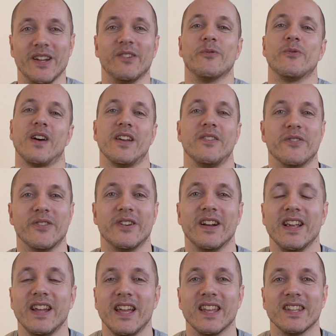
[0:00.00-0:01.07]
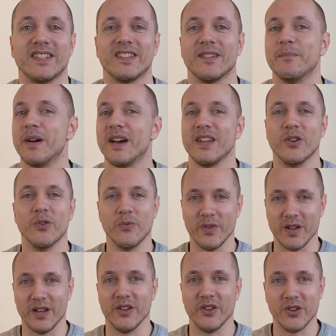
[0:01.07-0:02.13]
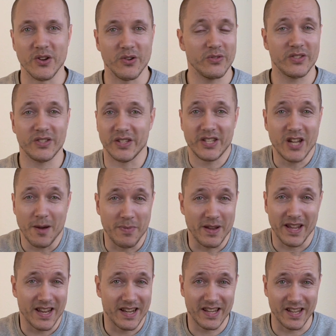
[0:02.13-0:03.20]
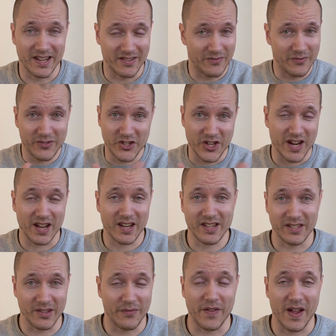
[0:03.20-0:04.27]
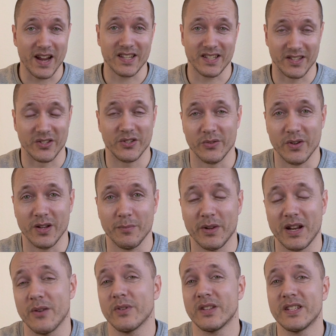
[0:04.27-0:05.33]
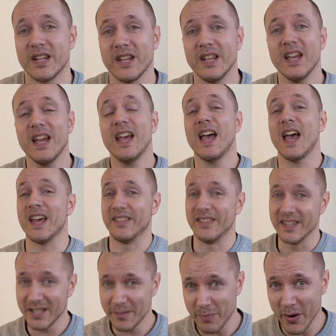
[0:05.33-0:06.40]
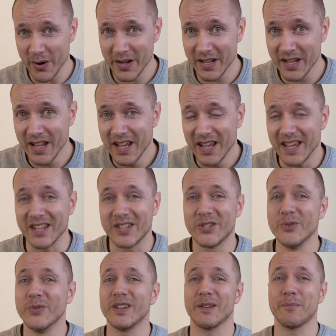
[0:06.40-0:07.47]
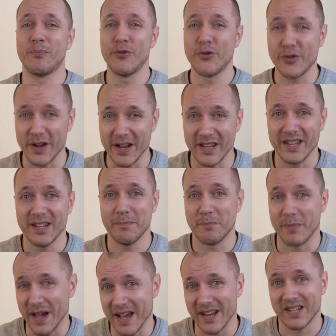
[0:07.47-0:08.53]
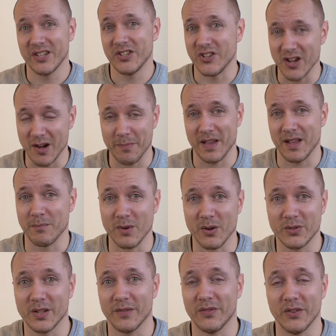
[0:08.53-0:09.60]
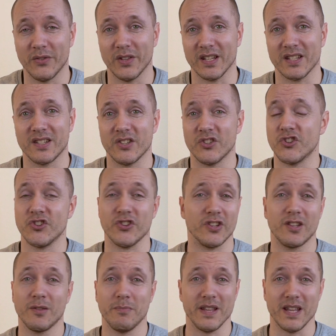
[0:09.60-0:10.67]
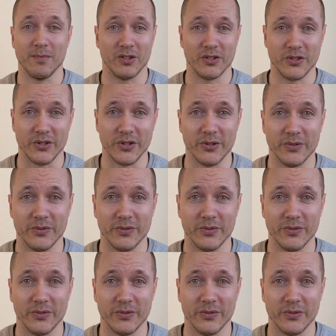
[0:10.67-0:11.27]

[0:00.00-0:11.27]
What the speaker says: writer and somebody who really knows the topic and can check the facts and so on. But I would say at this point it's doing a pretty bad job at most of the things it should be able to do.